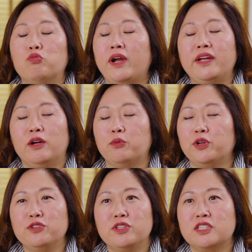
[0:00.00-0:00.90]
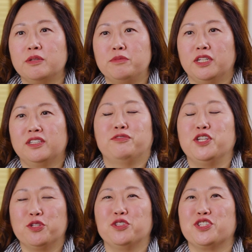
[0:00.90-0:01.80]
Right now we're using subjective
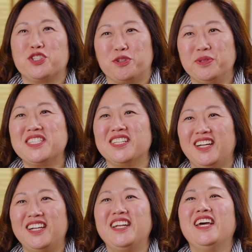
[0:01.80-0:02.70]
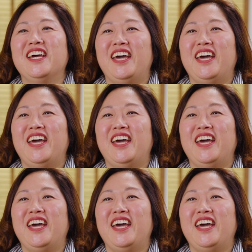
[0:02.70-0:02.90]
visual disturbance a lot,